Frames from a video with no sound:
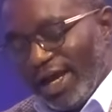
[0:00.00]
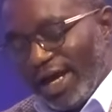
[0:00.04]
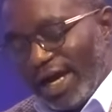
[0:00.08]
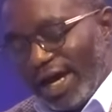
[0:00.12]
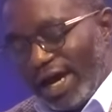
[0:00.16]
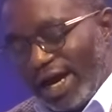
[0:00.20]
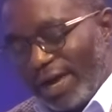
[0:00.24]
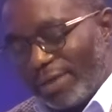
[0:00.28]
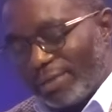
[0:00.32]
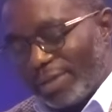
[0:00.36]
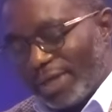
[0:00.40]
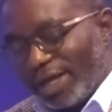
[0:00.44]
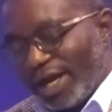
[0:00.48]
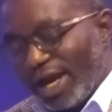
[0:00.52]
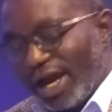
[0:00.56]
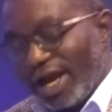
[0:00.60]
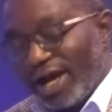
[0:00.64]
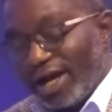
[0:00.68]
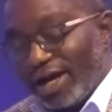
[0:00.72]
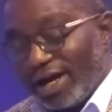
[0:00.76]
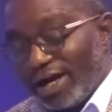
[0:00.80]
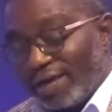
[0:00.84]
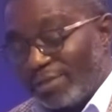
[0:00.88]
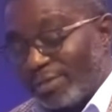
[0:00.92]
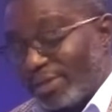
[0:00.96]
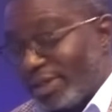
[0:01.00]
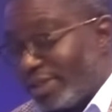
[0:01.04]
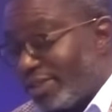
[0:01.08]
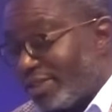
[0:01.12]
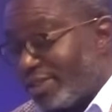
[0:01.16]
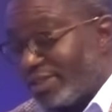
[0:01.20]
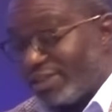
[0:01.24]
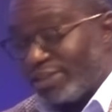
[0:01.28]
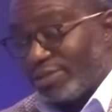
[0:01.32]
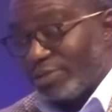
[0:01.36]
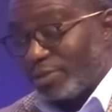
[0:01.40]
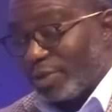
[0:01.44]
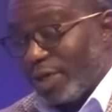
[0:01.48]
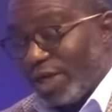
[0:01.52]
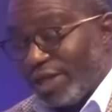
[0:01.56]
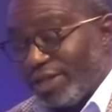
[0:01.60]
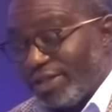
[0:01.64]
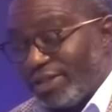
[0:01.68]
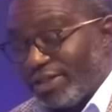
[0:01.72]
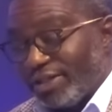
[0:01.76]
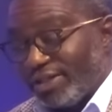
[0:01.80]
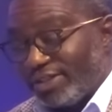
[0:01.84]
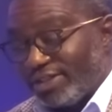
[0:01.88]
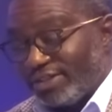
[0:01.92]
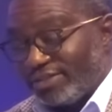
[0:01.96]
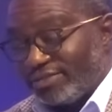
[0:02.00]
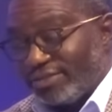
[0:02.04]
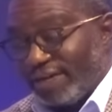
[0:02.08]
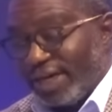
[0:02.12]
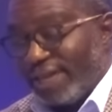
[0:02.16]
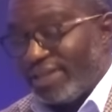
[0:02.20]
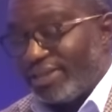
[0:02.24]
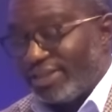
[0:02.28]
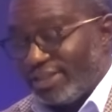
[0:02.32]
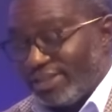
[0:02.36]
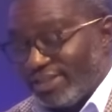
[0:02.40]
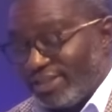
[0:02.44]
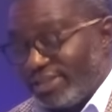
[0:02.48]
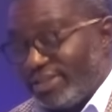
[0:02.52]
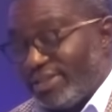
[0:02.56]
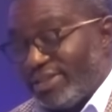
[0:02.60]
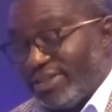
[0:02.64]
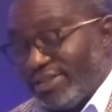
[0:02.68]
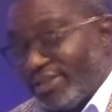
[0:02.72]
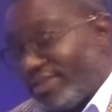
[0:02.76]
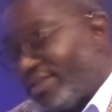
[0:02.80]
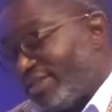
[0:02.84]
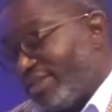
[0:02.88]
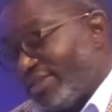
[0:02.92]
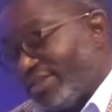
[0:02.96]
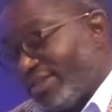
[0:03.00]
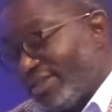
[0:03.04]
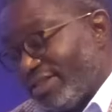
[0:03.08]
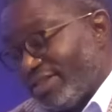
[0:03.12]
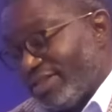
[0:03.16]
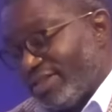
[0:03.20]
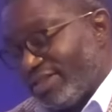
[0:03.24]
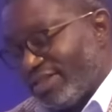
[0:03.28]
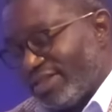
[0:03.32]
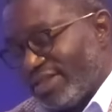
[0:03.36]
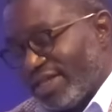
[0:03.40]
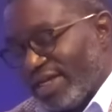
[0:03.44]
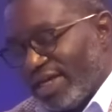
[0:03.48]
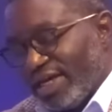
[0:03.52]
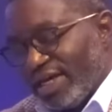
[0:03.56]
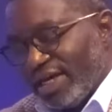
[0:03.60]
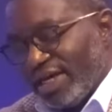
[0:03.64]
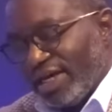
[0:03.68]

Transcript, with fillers: about about this why this fight is is is